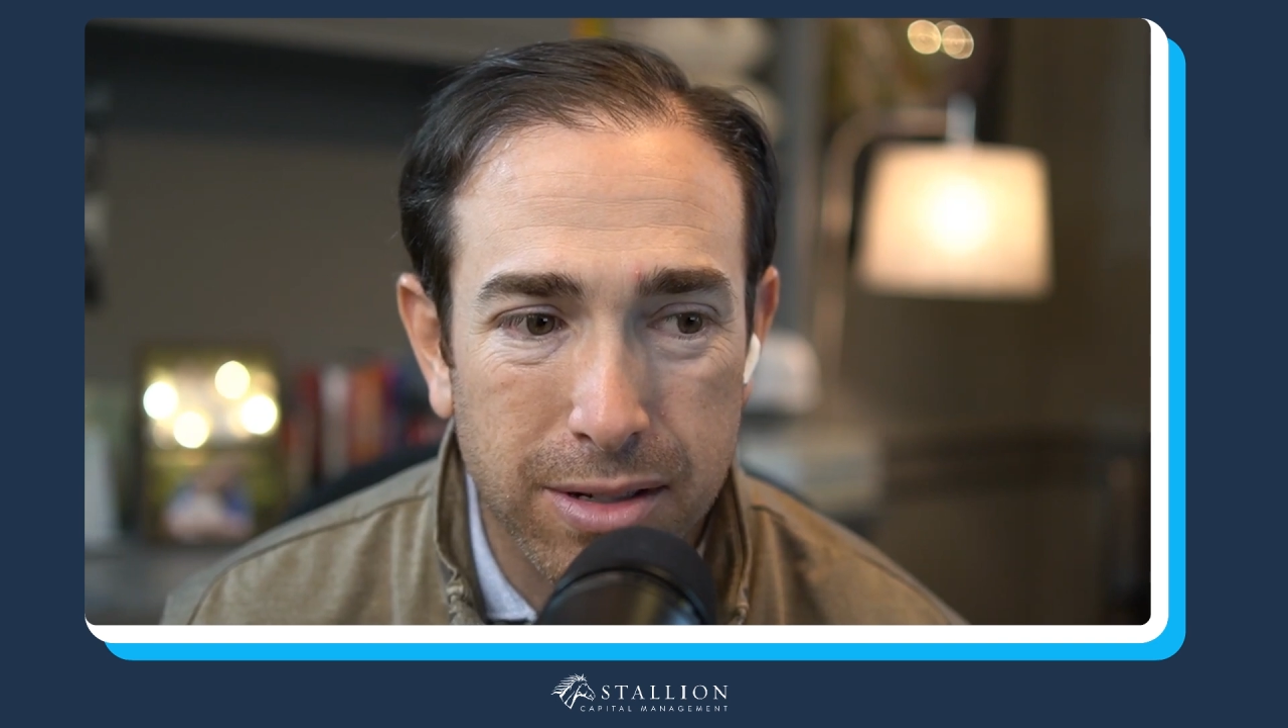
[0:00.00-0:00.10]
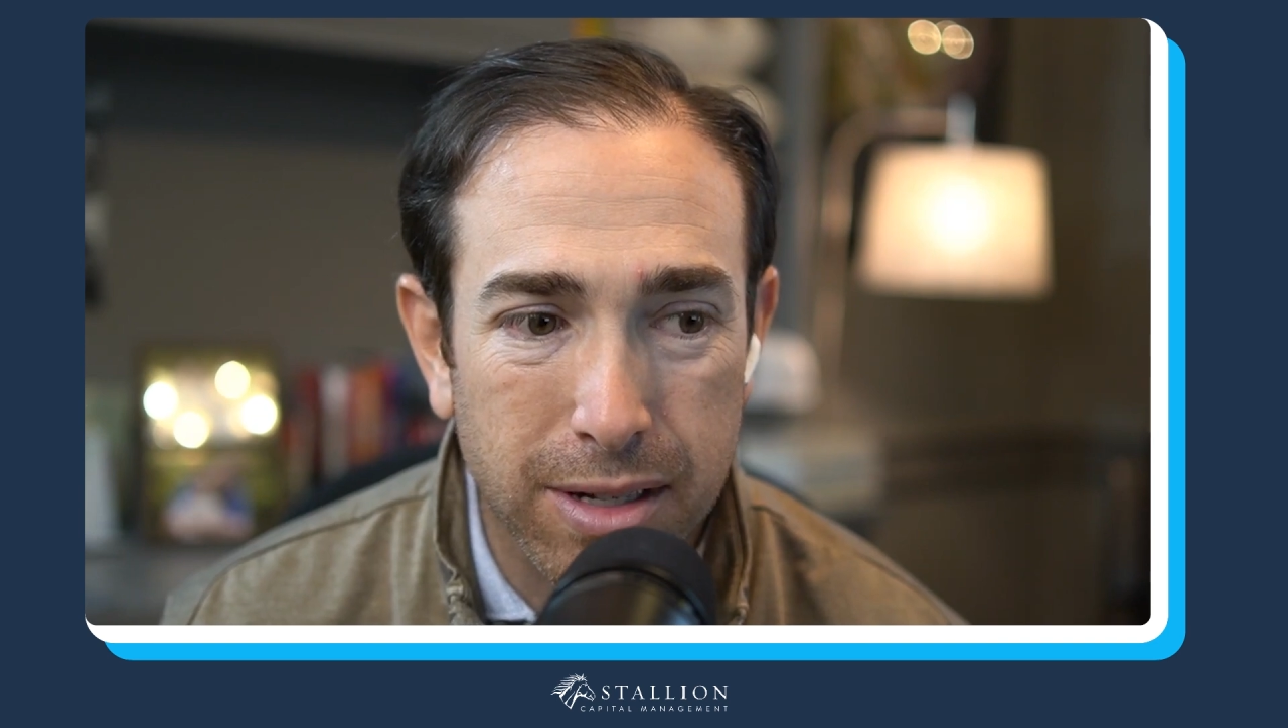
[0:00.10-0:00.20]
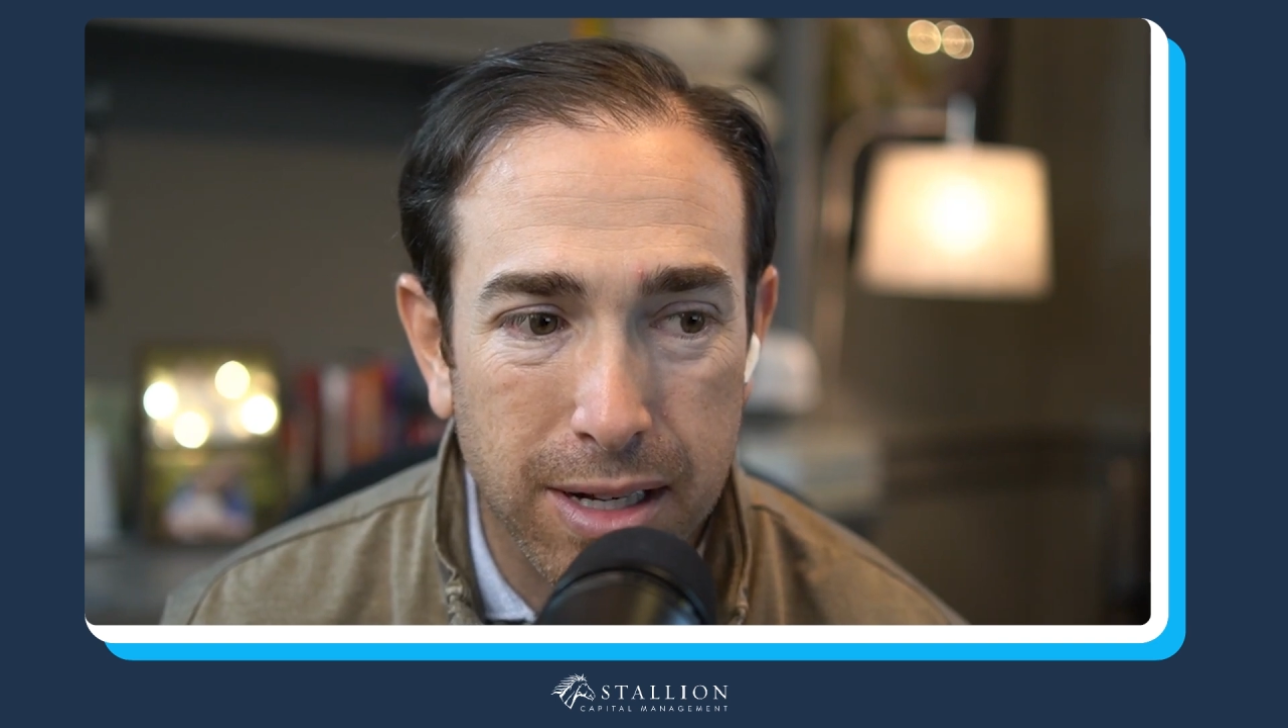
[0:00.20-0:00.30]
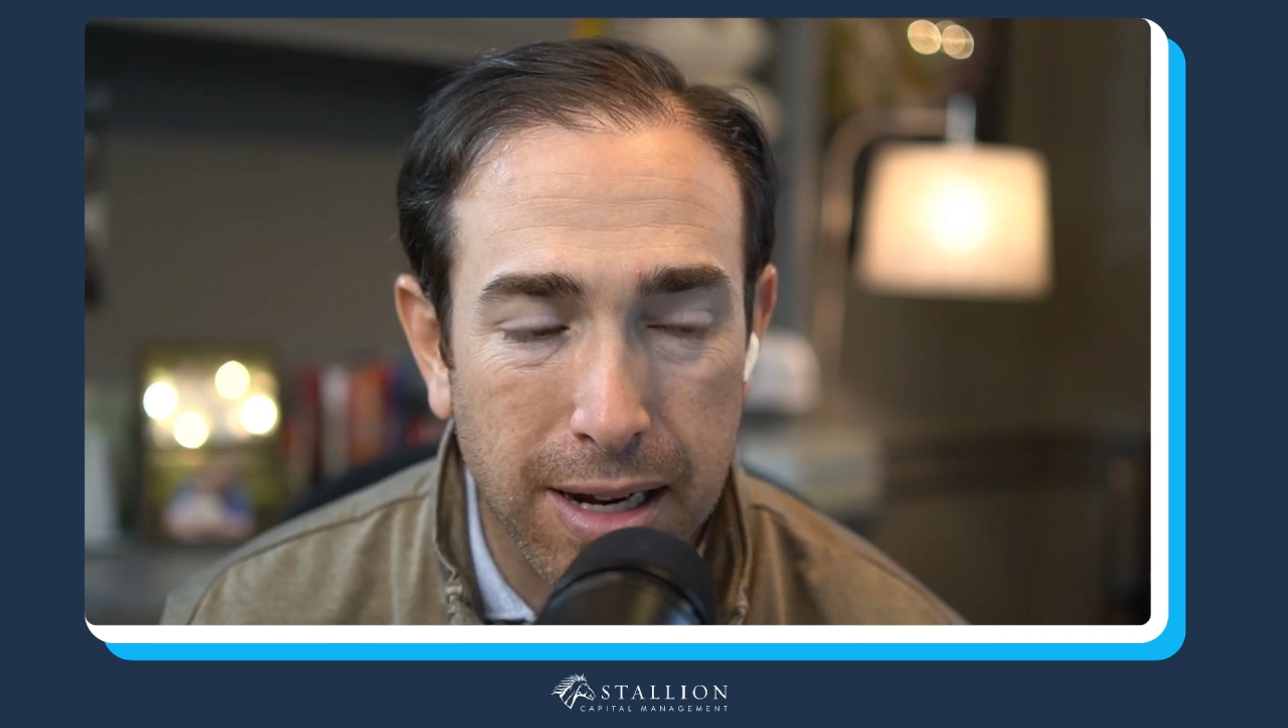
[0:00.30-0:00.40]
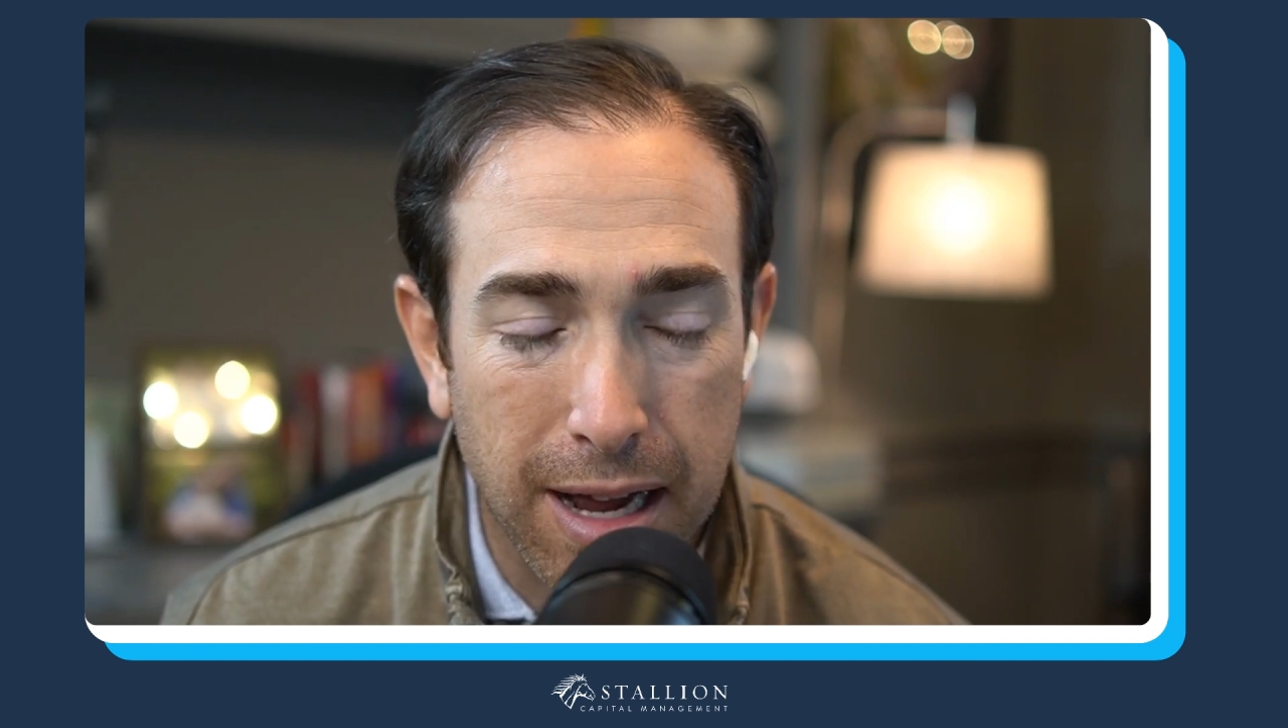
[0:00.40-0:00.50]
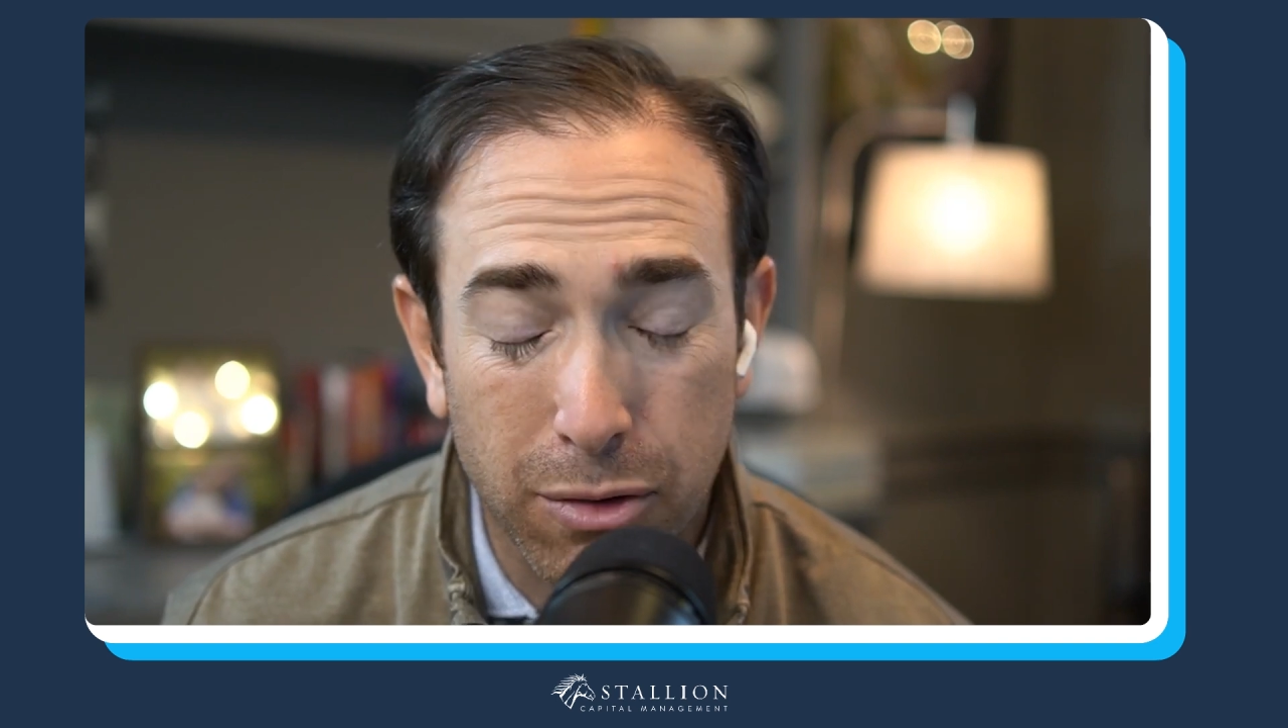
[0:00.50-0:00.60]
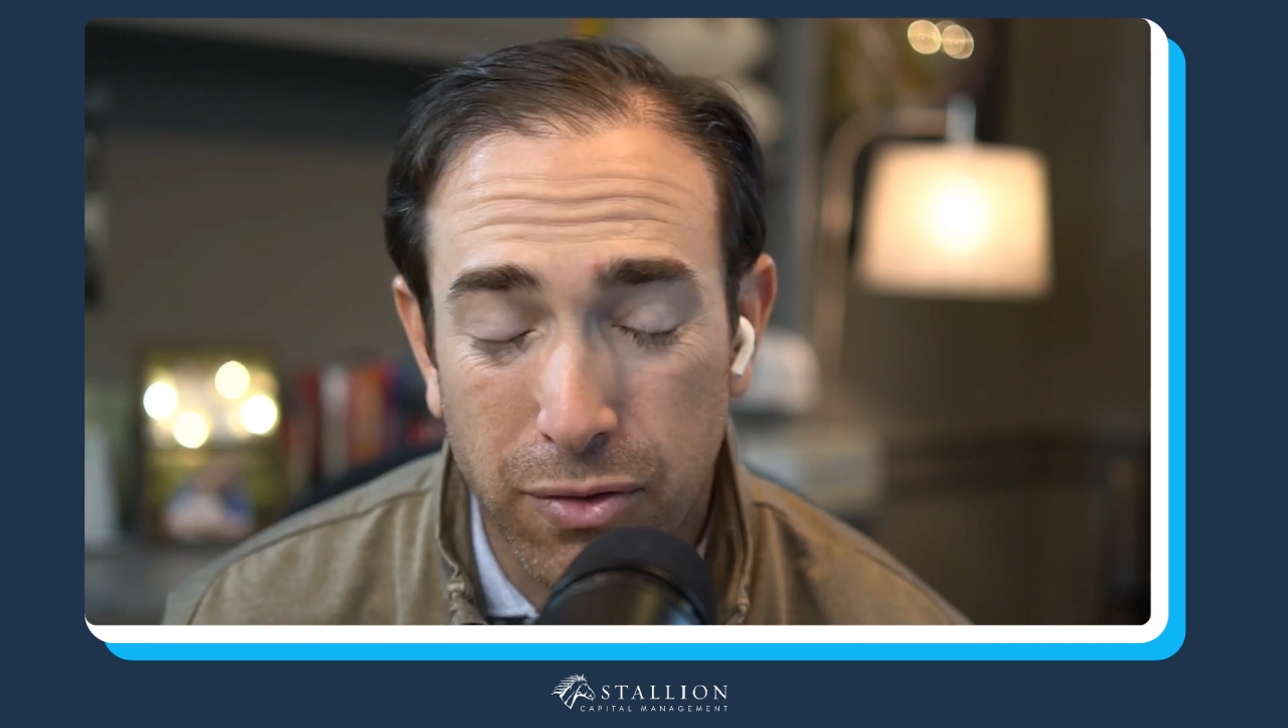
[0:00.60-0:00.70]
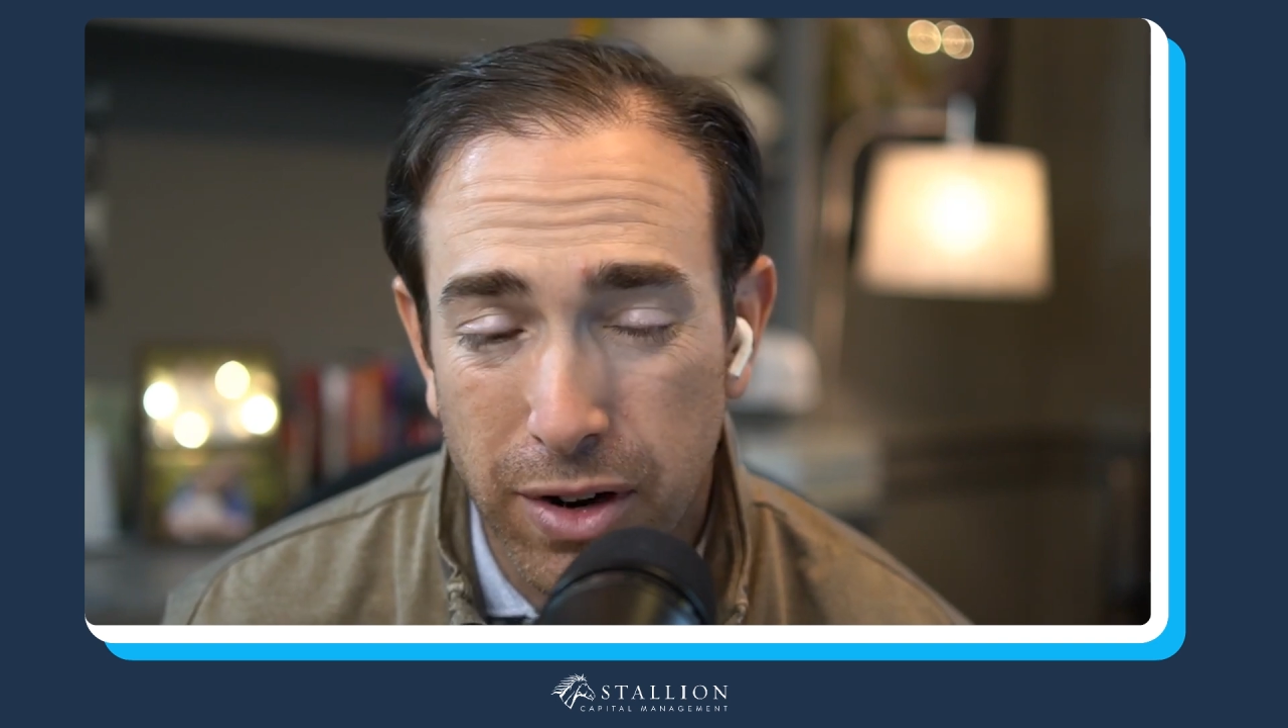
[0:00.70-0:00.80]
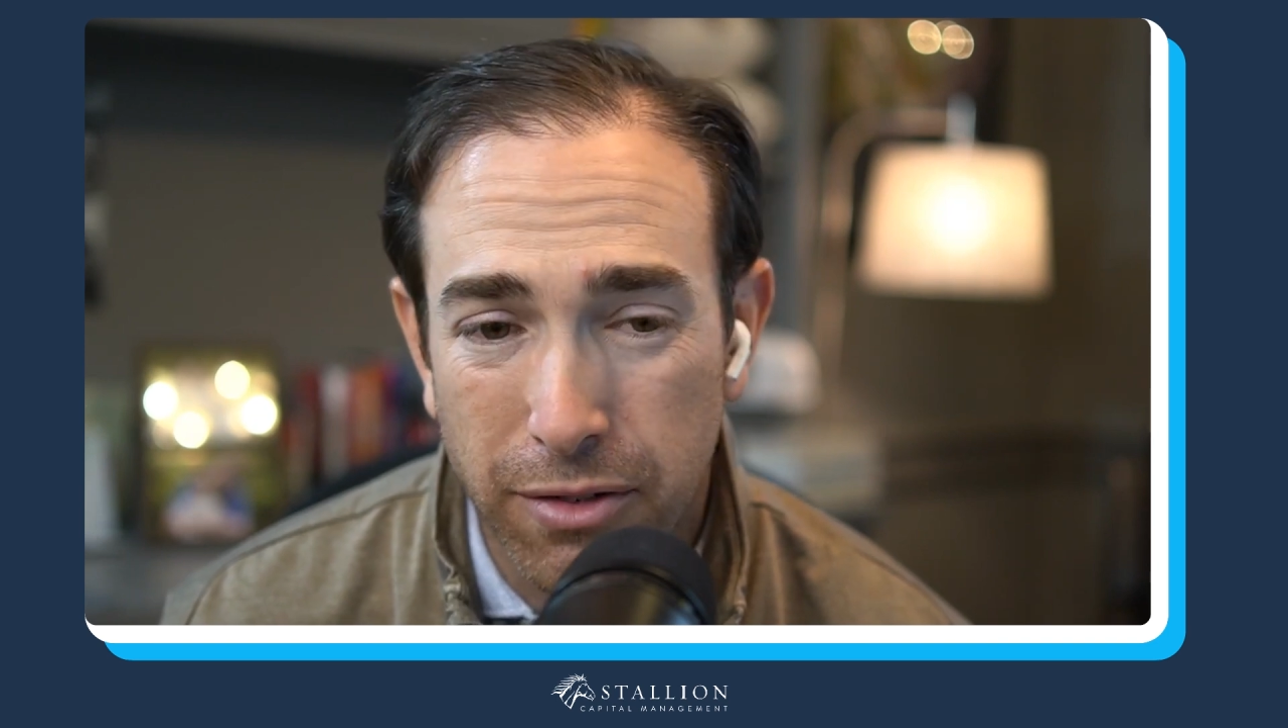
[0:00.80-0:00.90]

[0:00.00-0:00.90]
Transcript: and I was very